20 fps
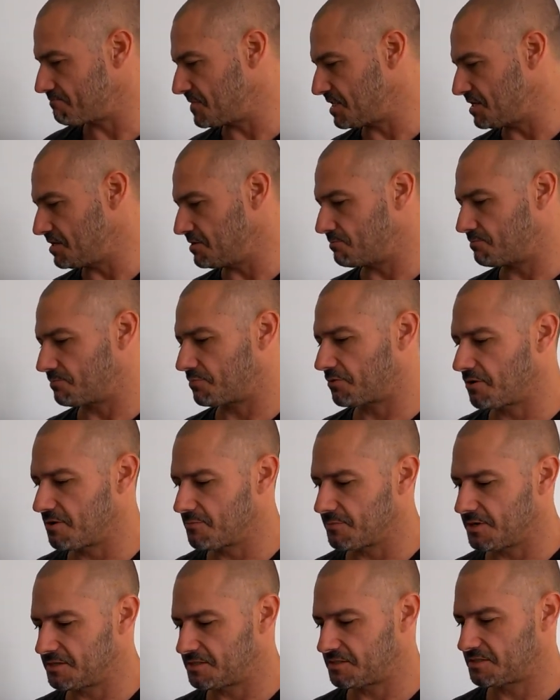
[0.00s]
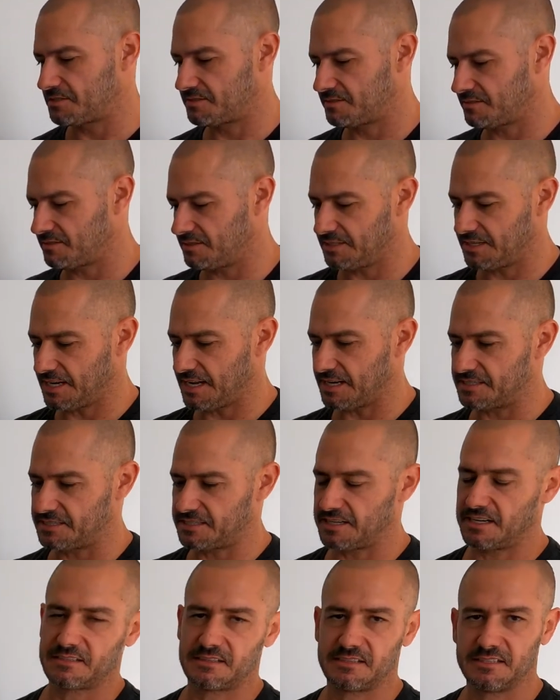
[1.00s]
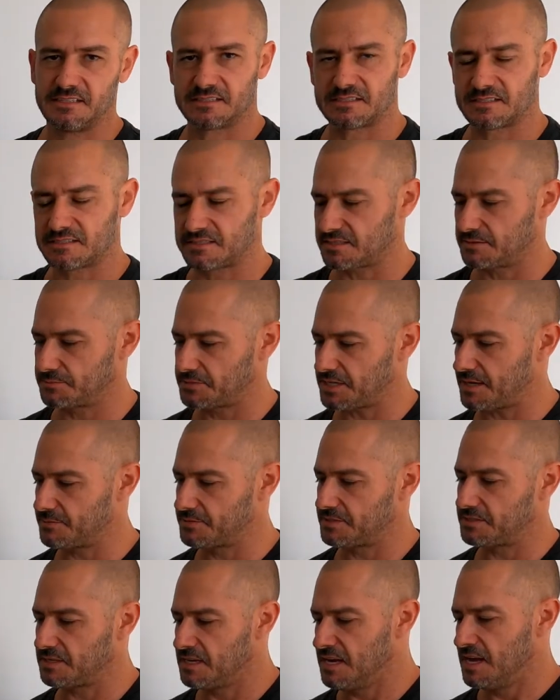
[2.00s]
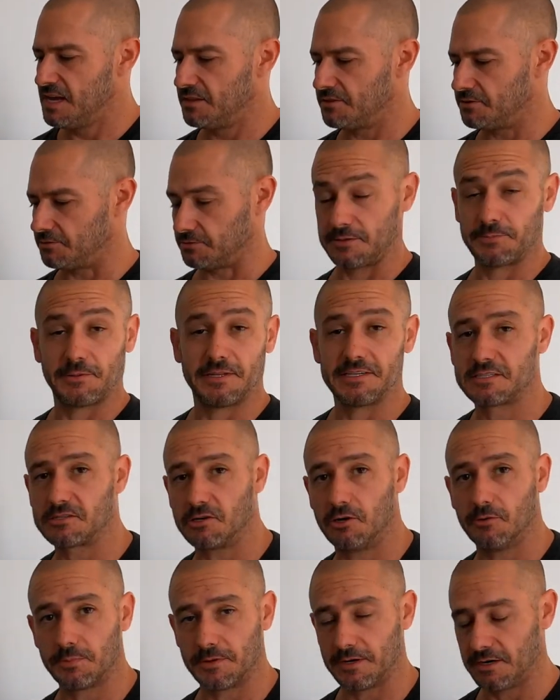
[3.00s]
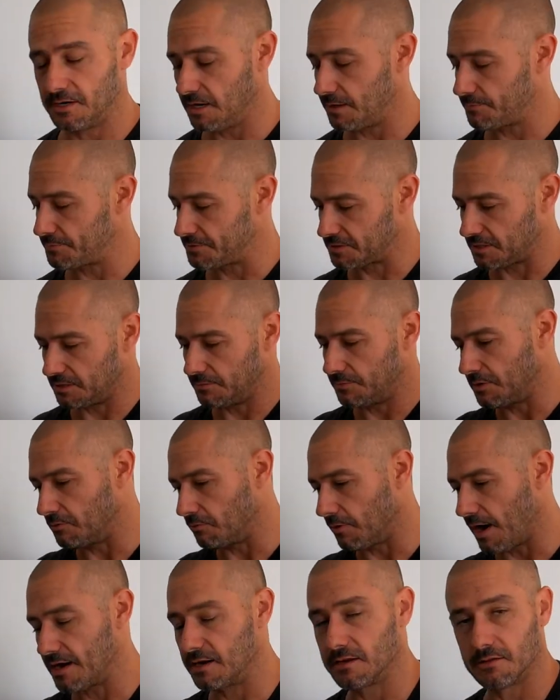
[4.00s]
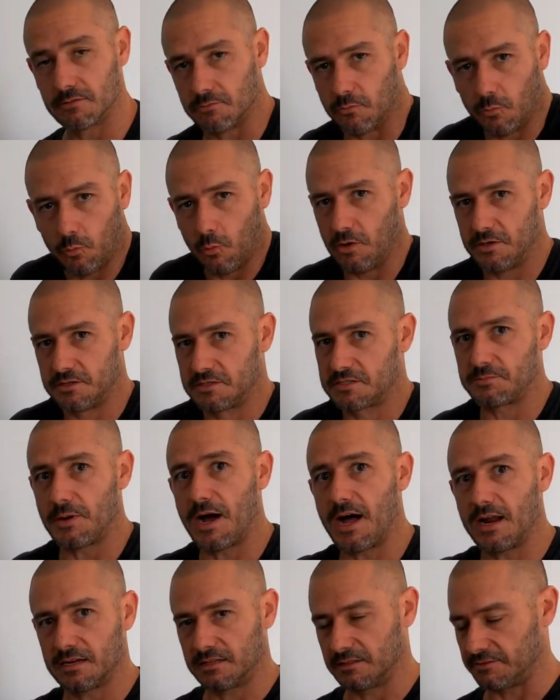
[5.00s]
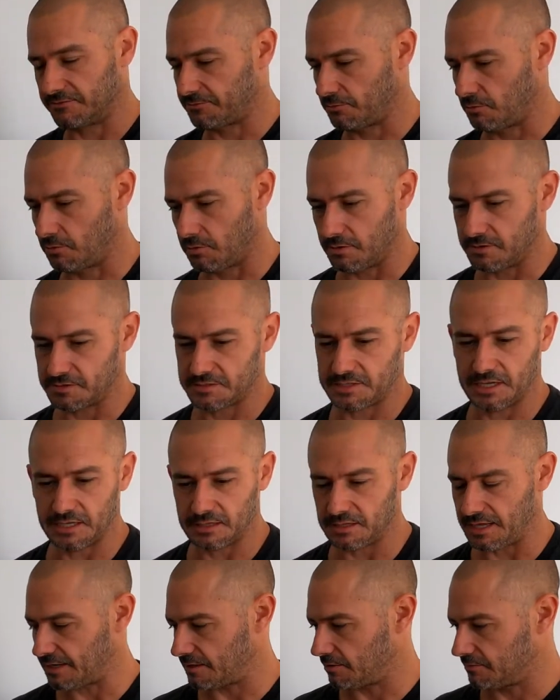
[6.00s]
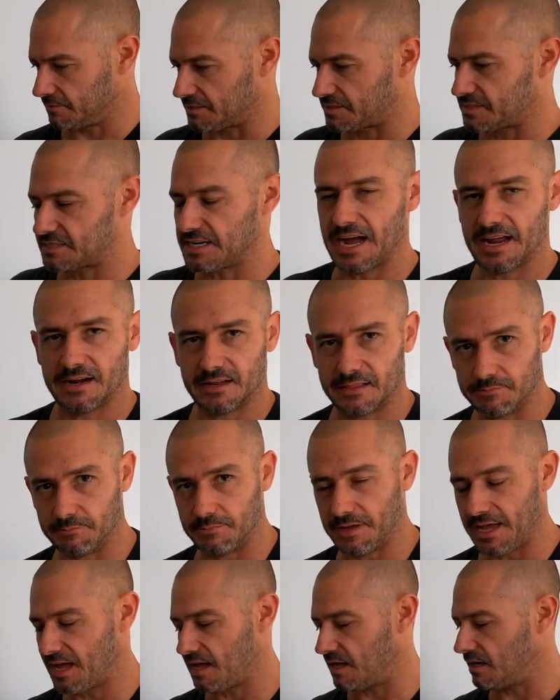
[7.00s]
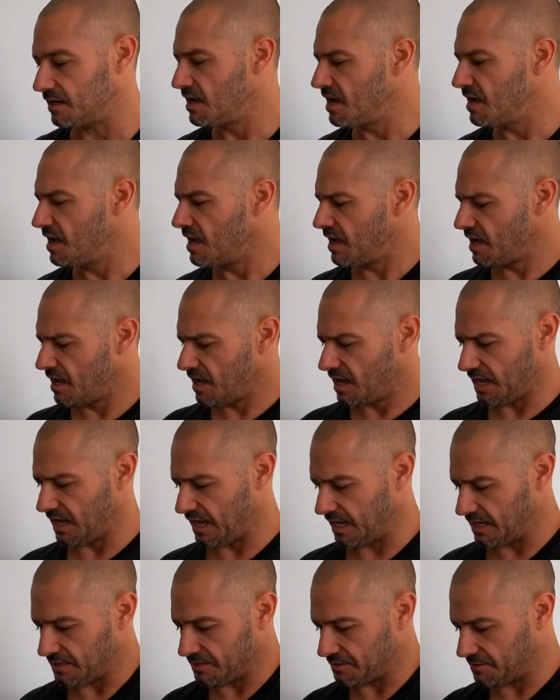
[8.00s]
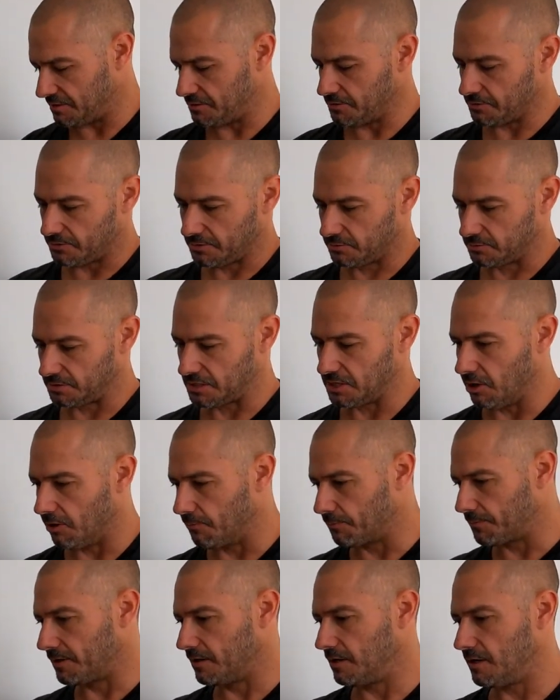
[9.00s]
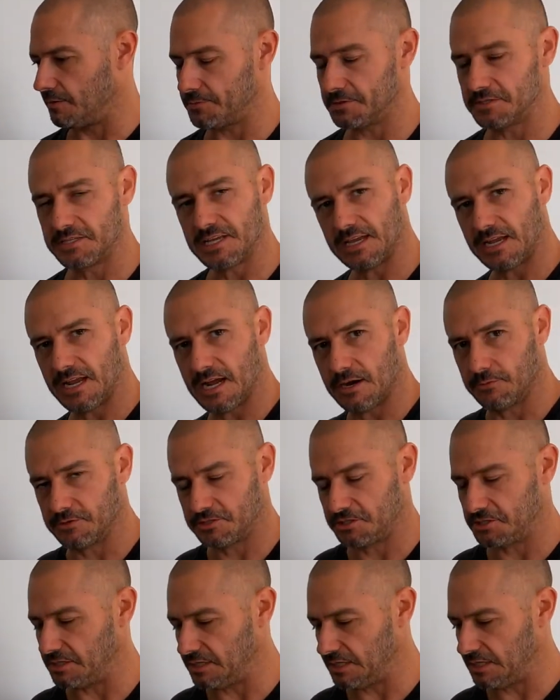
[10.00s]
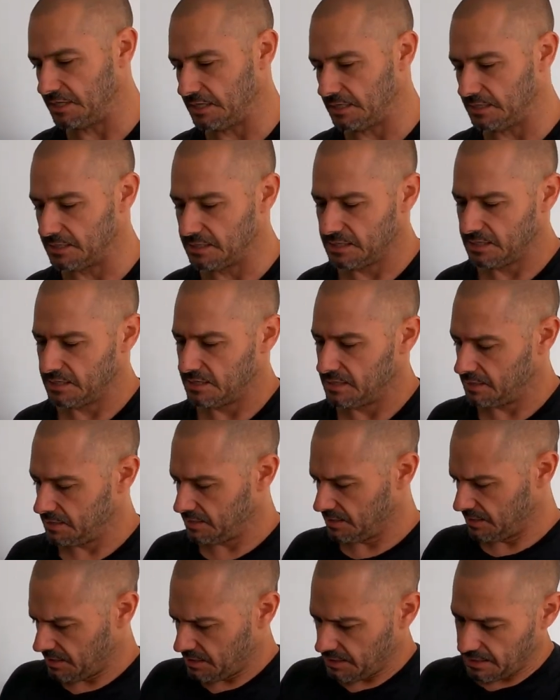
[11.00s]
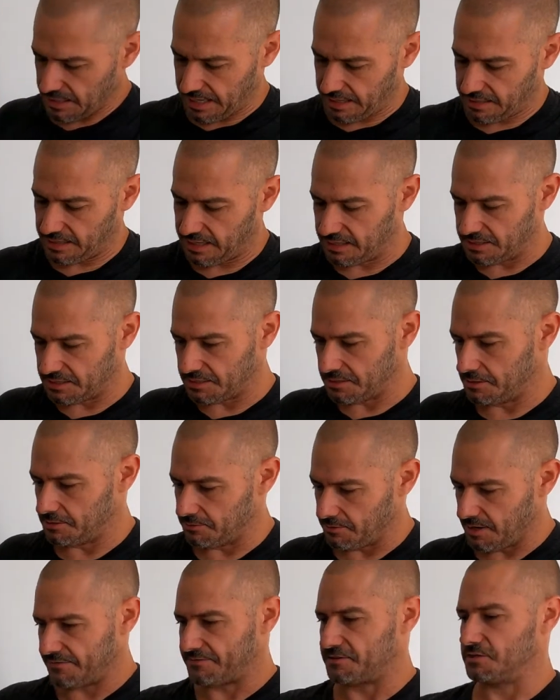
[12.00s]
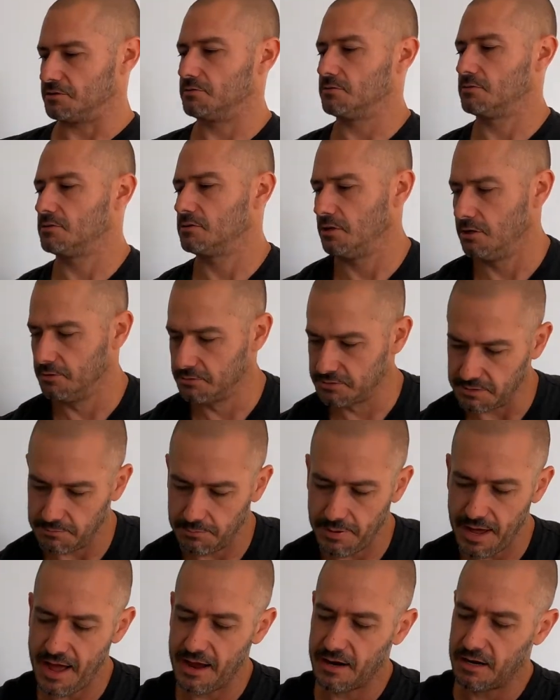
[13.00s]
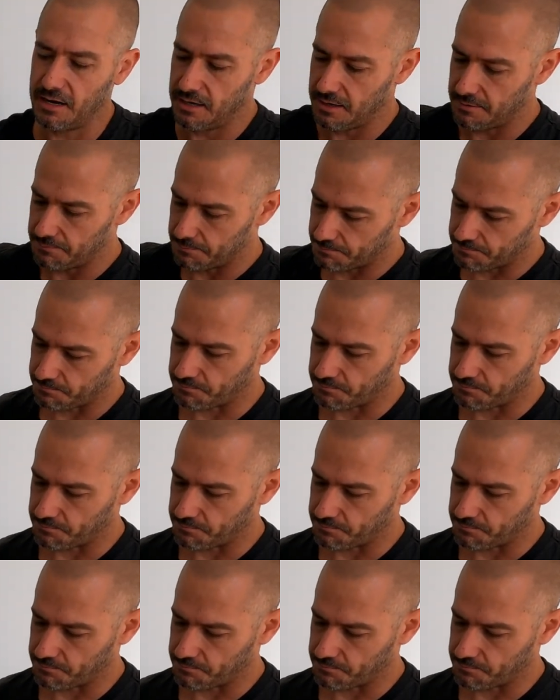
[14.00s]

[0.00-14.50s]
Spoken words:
you got to tuck this. Sometimes the only place to open it up is going to be right in one spot in the floor, say like on the side of the bed. And you can only open it up, you take out what you need, and then you have to close it back up